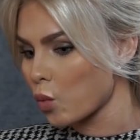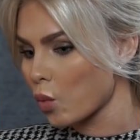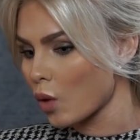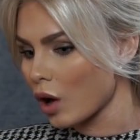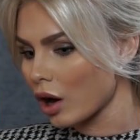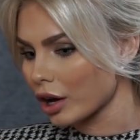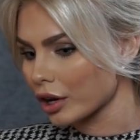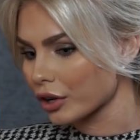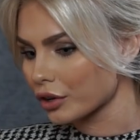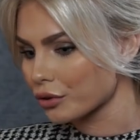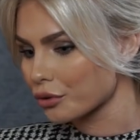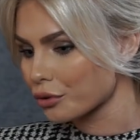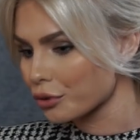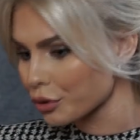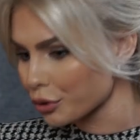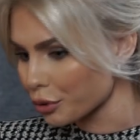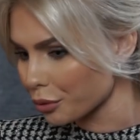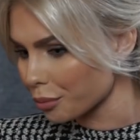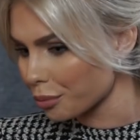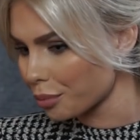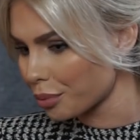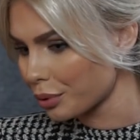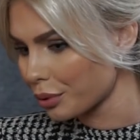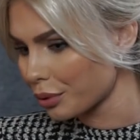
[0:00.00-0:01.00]
What
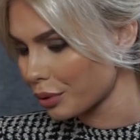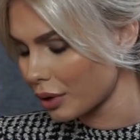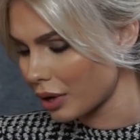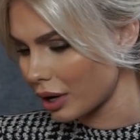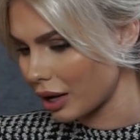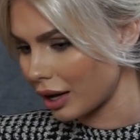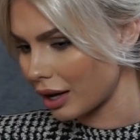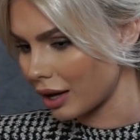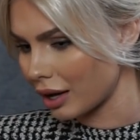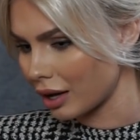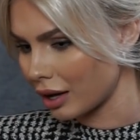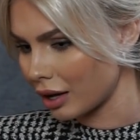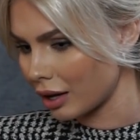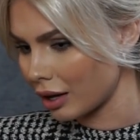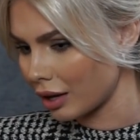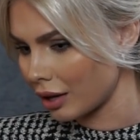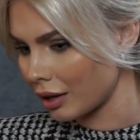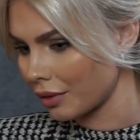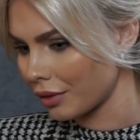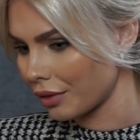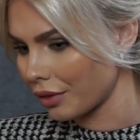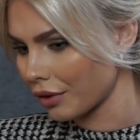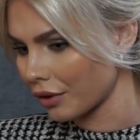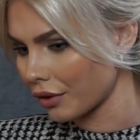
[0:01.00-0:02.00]
group
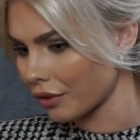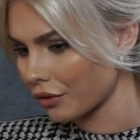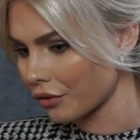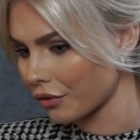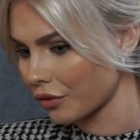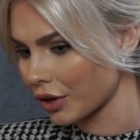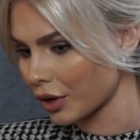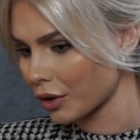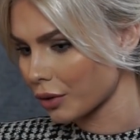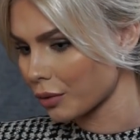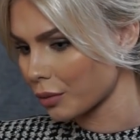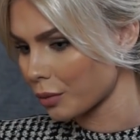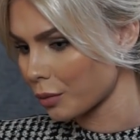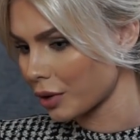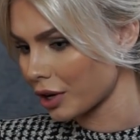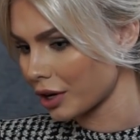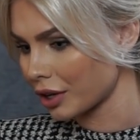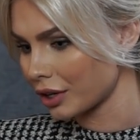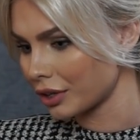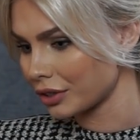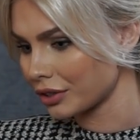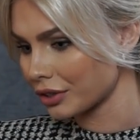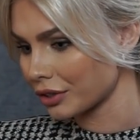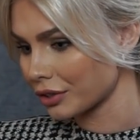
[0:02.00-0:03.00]
do you think
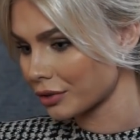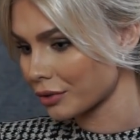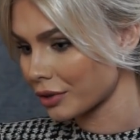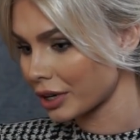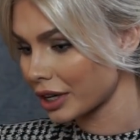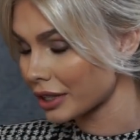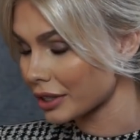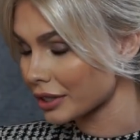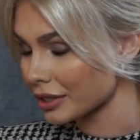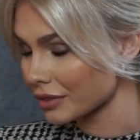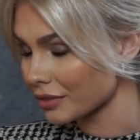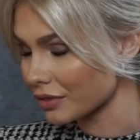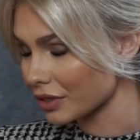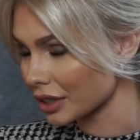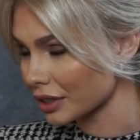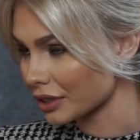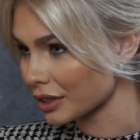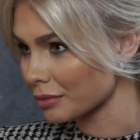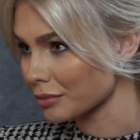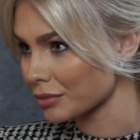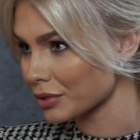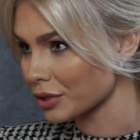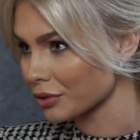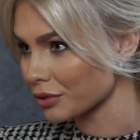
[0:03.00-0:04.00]
were the greatest
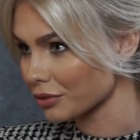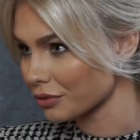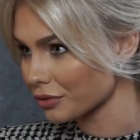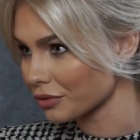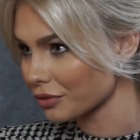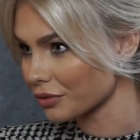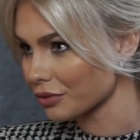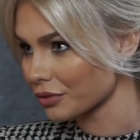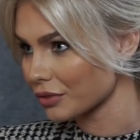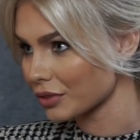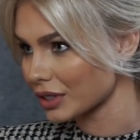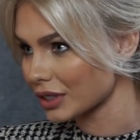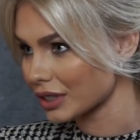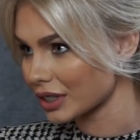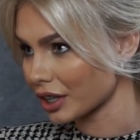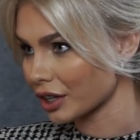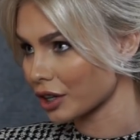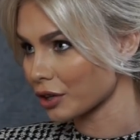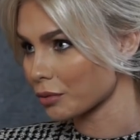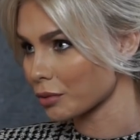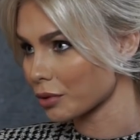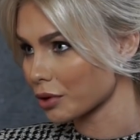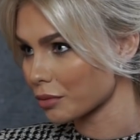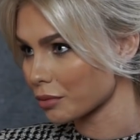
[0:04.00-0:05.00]
victims of
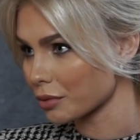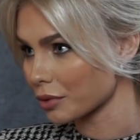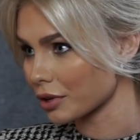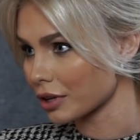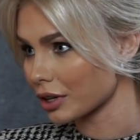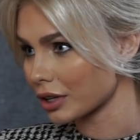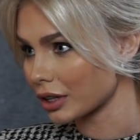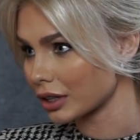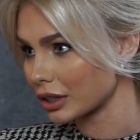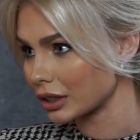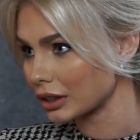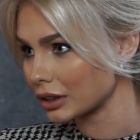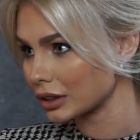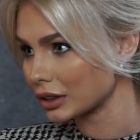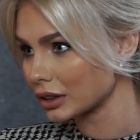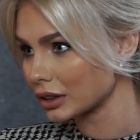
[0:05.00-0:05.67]
Second World War?